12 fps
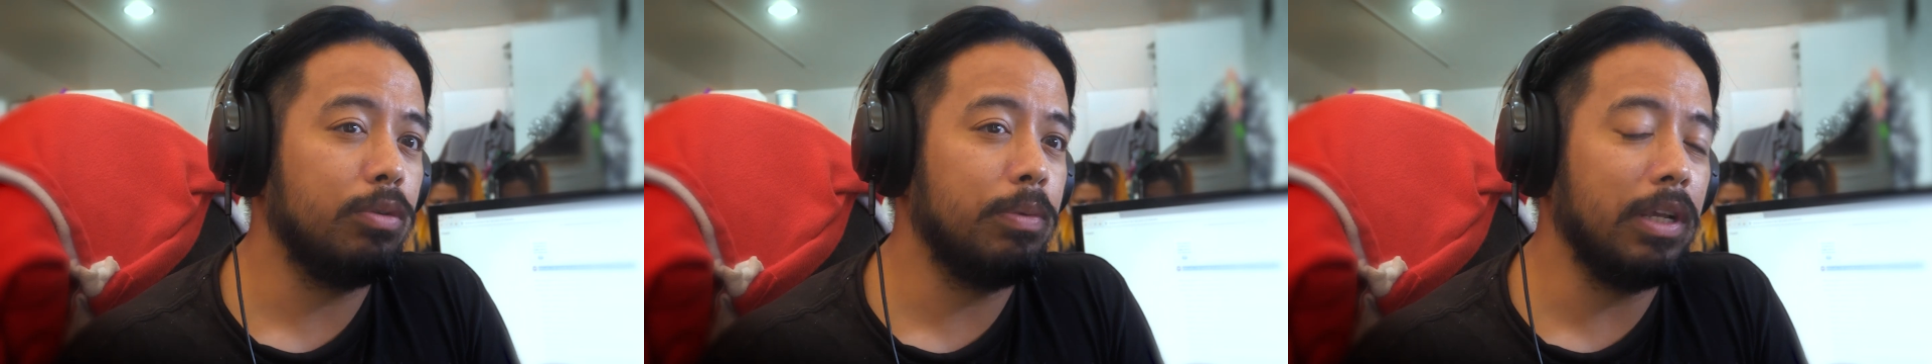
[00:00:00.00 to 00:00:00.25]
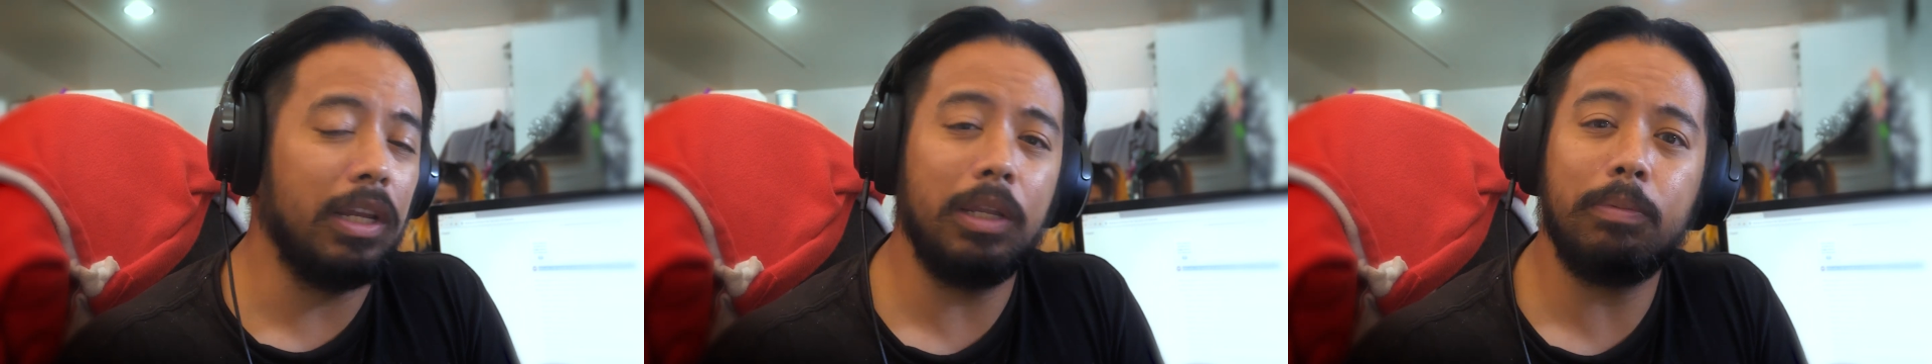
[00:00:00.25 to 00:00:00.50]
to
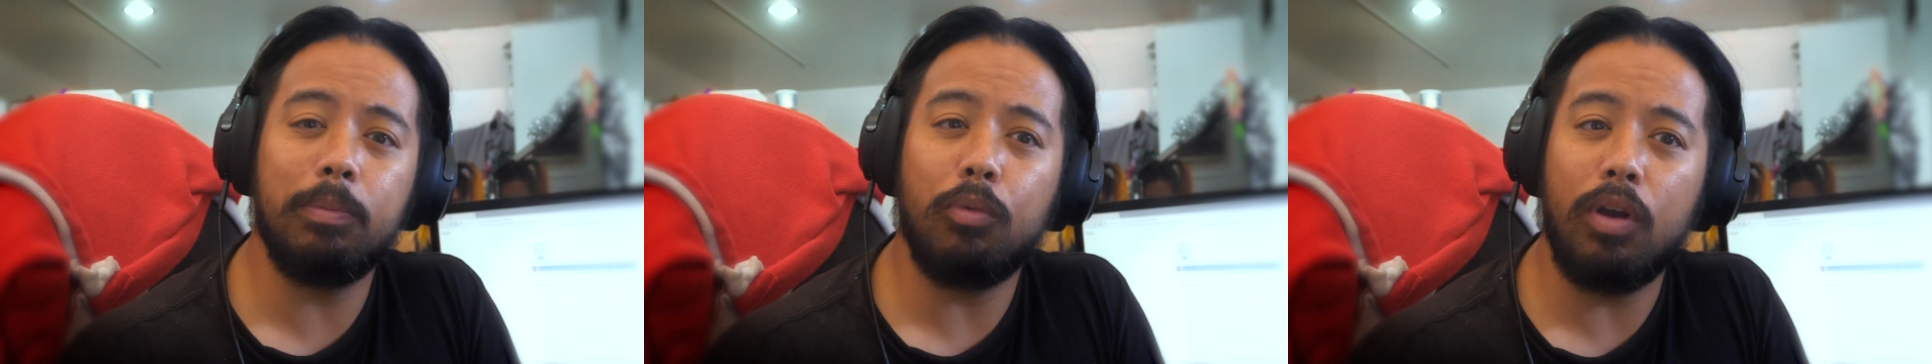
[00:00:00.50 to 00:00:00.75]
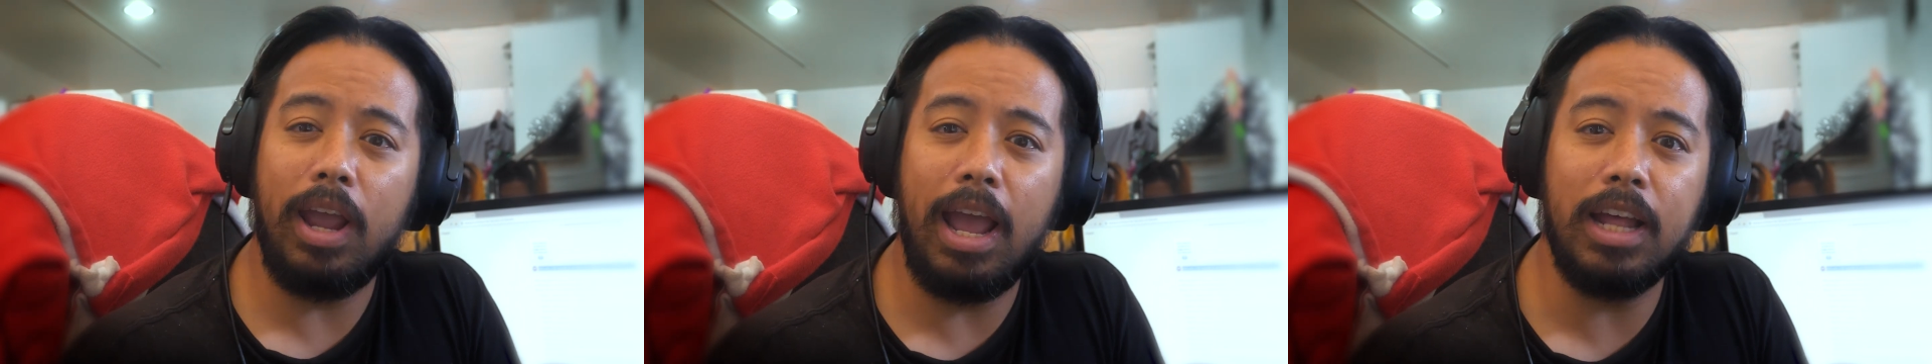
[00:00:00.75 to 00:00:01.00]
be a little bit
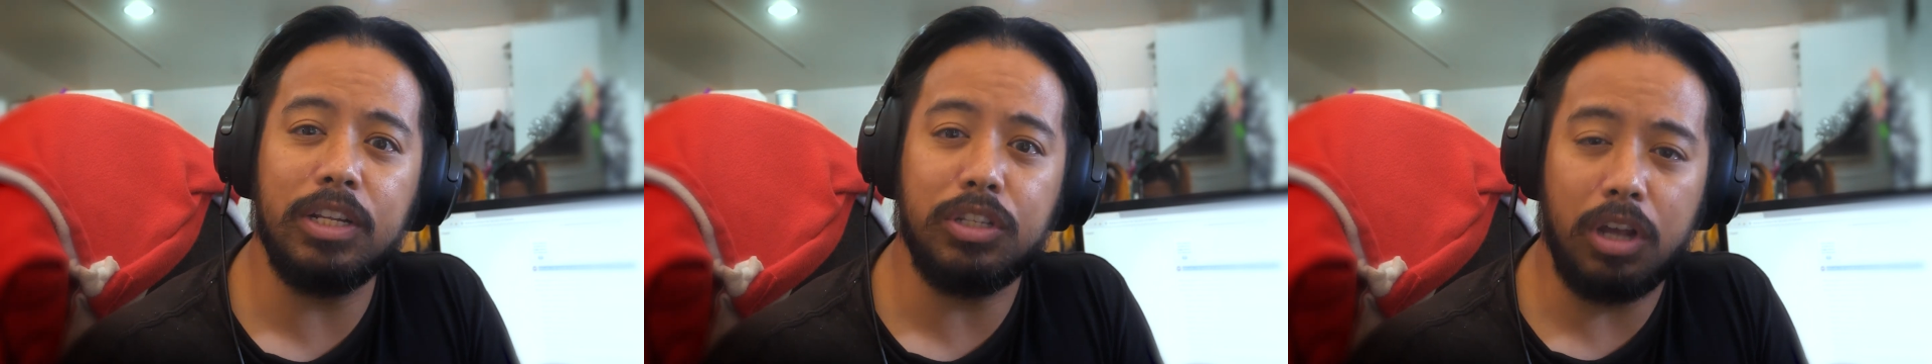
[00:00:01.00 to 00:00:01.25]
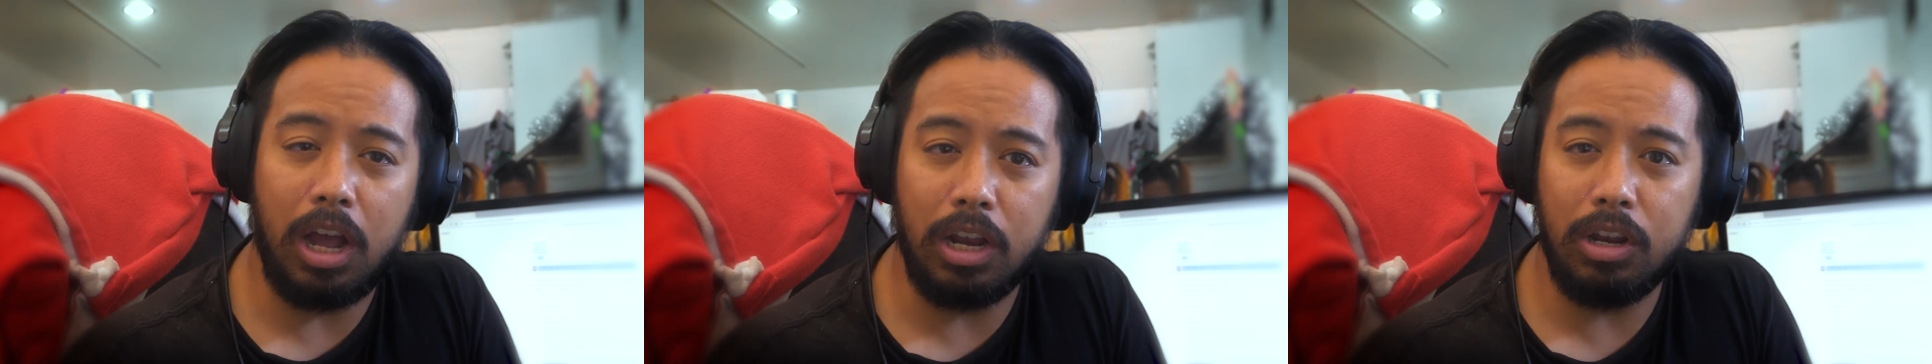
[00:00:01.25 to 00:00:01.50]
more
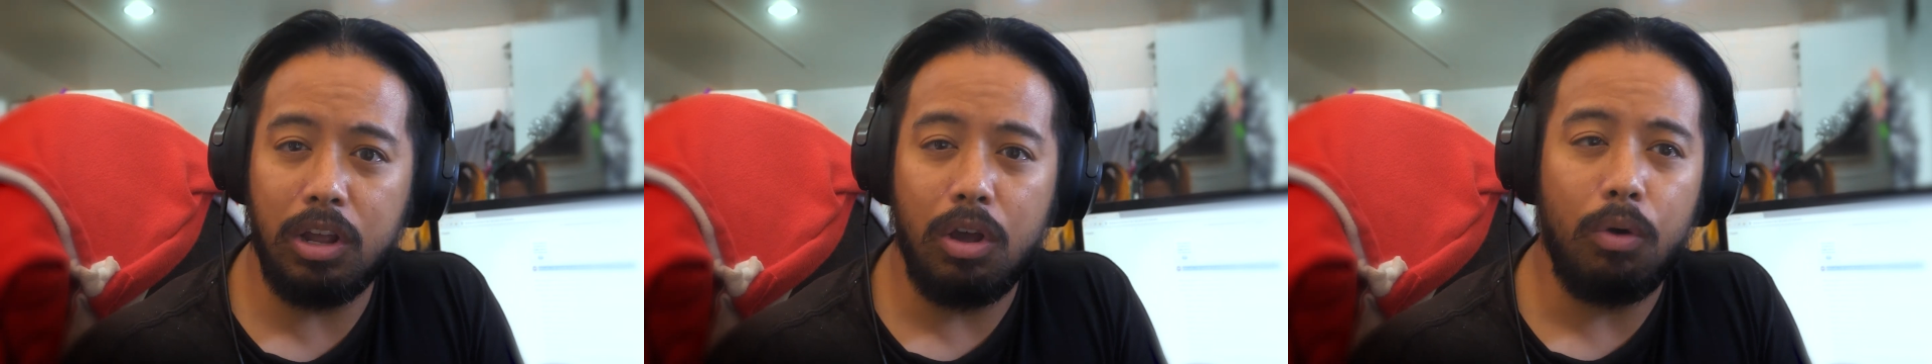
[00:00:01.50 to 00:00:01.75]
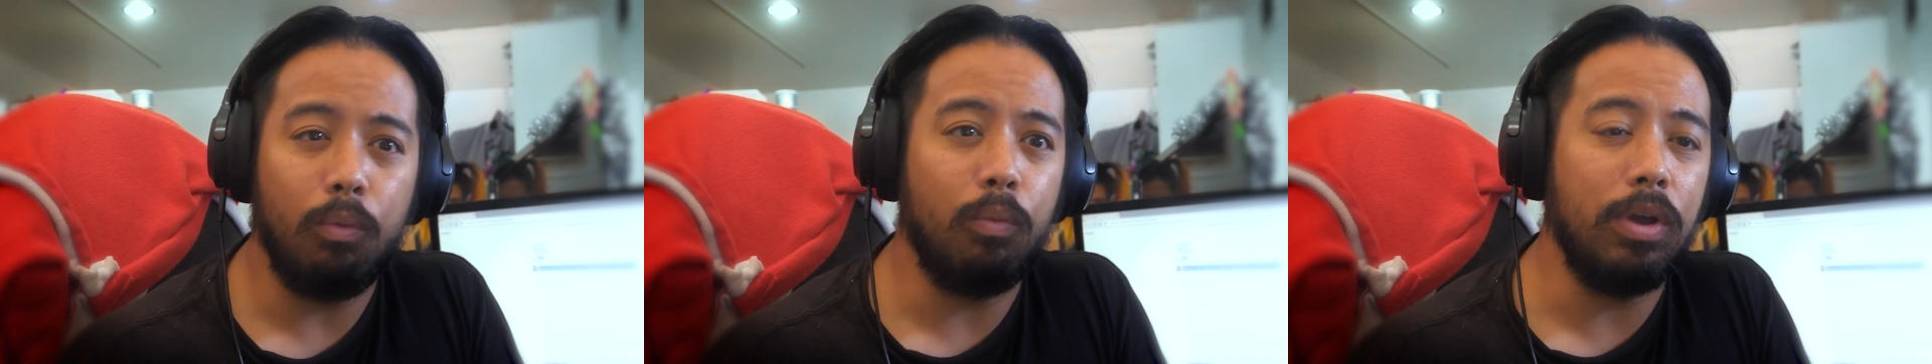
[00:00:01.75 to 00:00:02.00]
hands-on
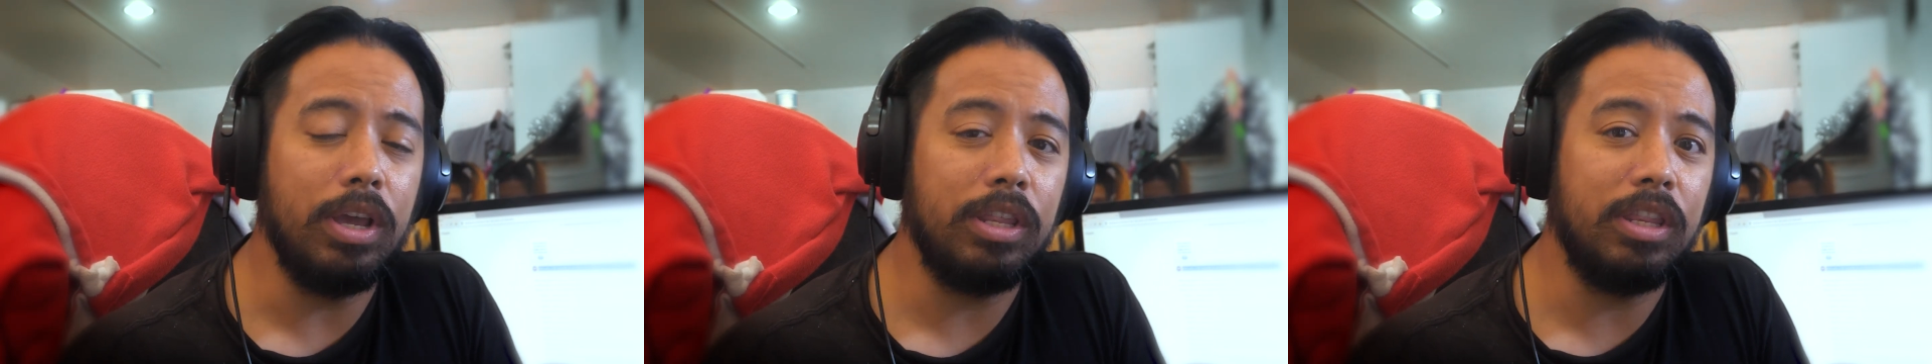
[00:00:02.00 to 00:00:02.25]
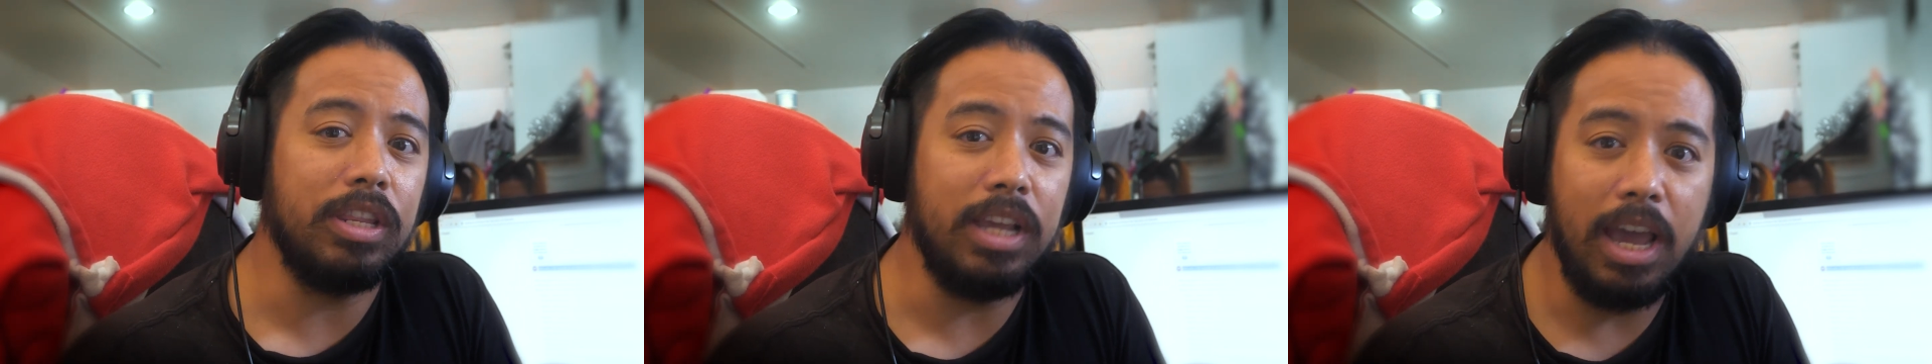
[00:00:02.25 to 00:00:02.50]

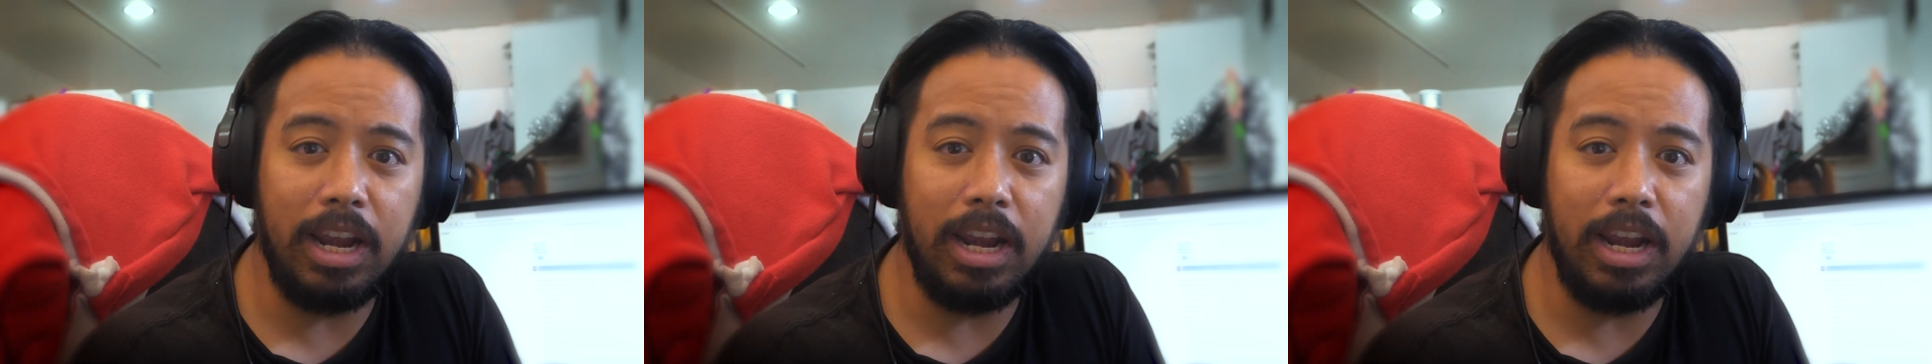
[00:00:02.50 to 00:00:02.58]
with the